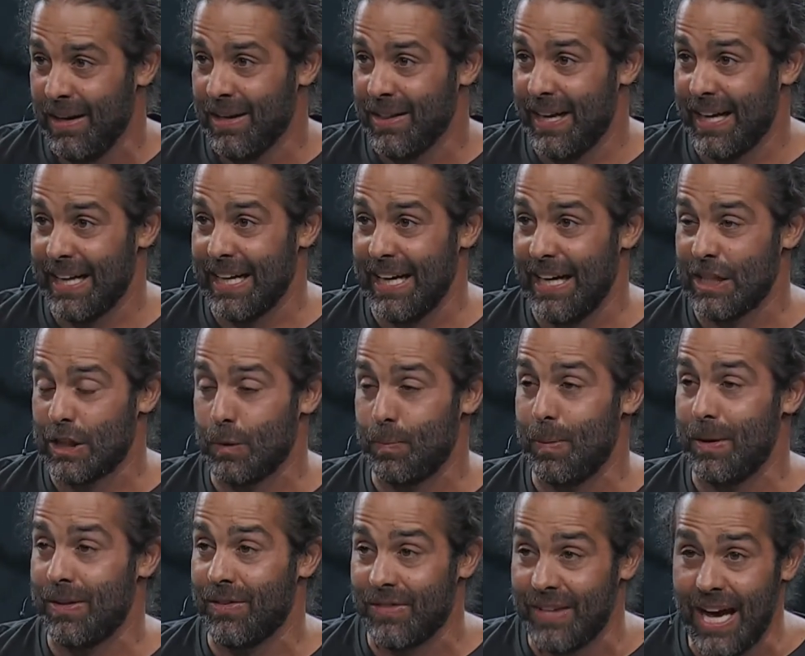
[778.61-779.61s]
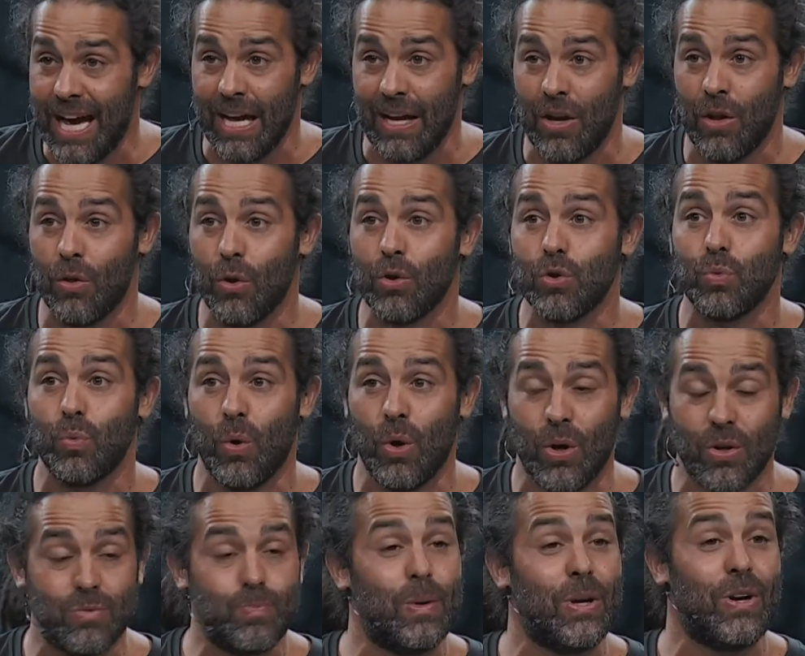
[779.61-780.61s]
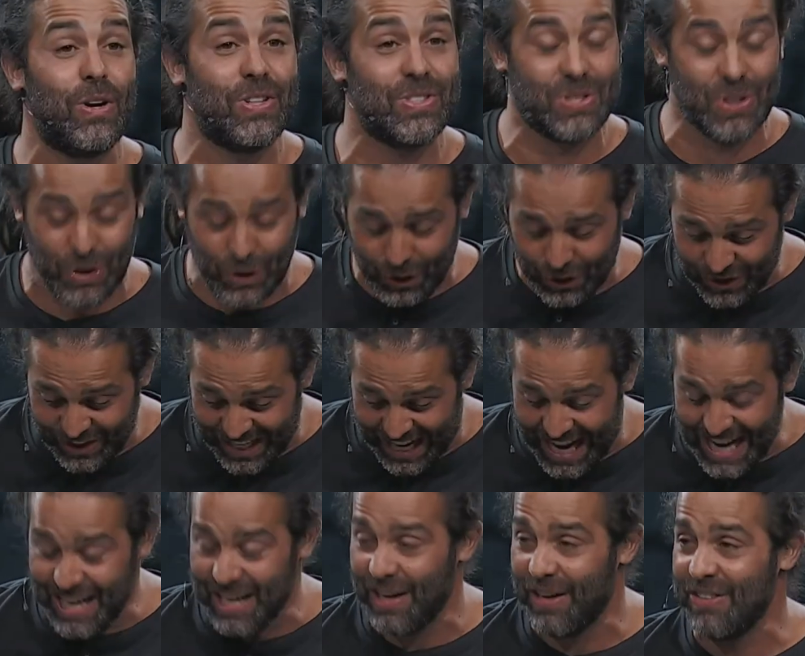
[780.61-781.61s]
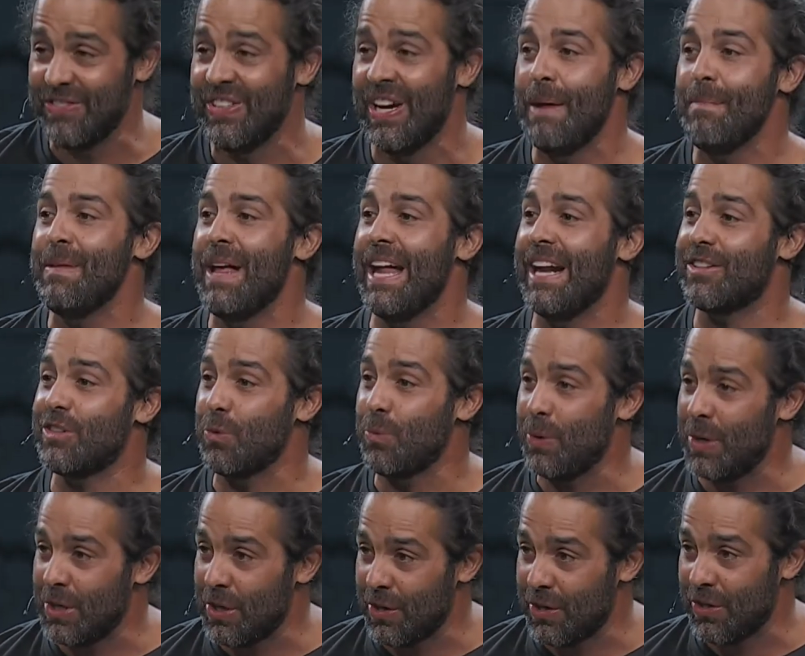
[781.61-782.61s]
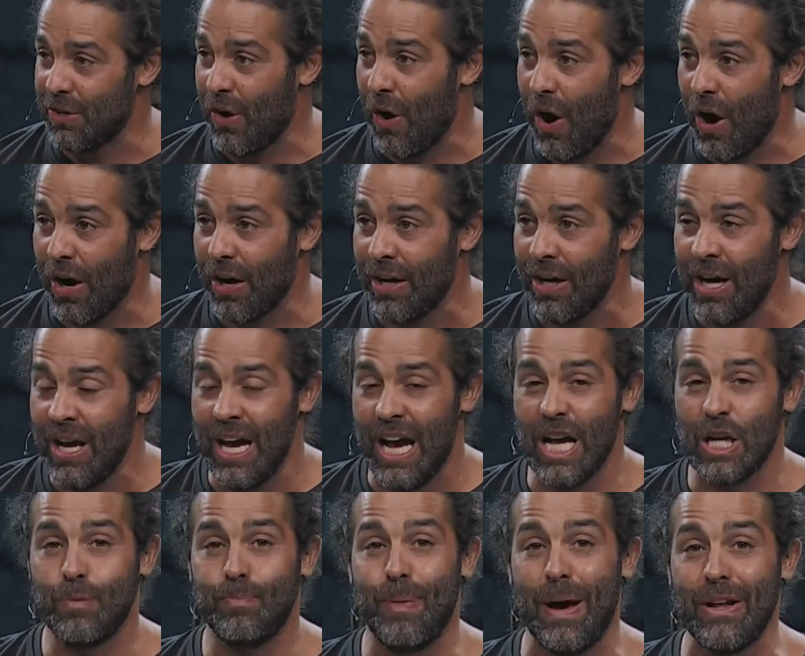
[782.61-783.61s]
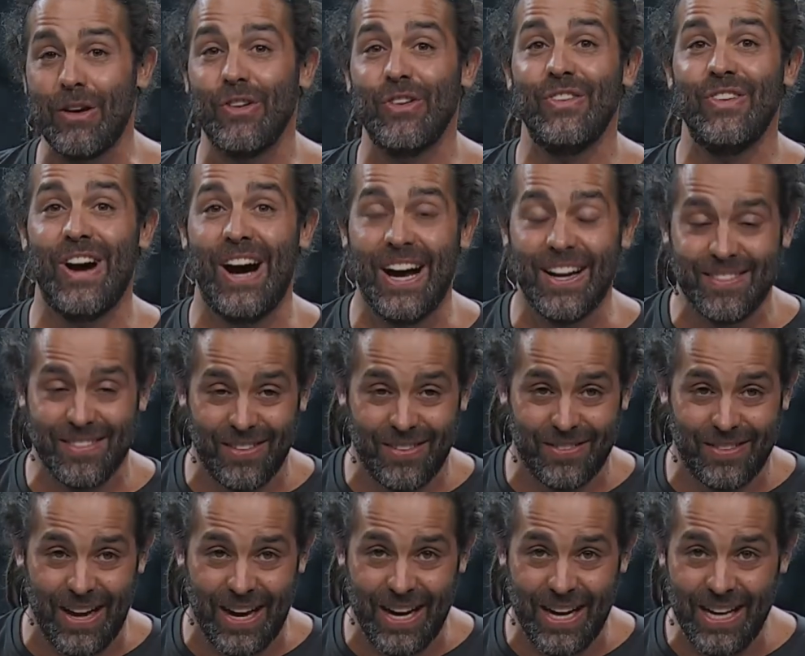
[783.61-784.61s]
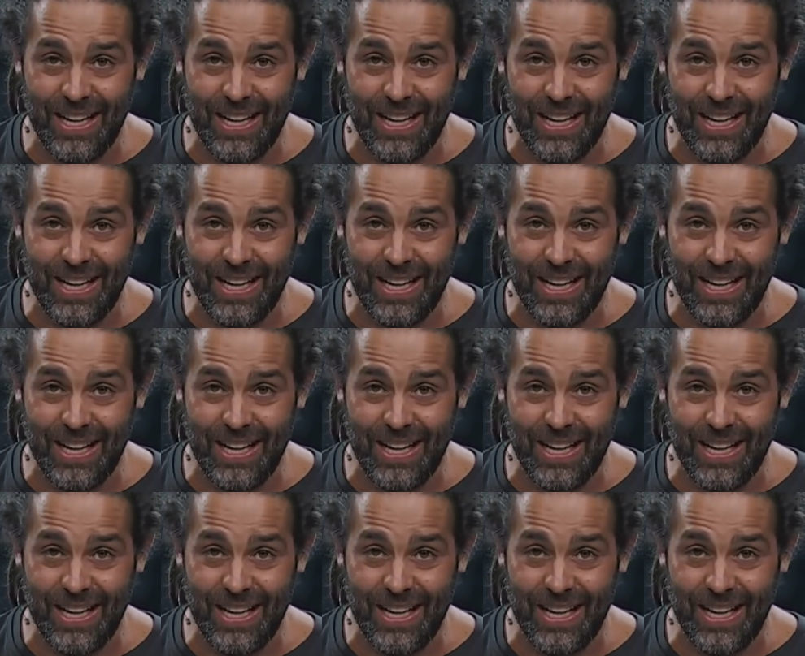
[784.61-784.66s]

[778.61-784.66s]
Like it's been said, those words, because they're creative and it's a window in your heart, it's better not to say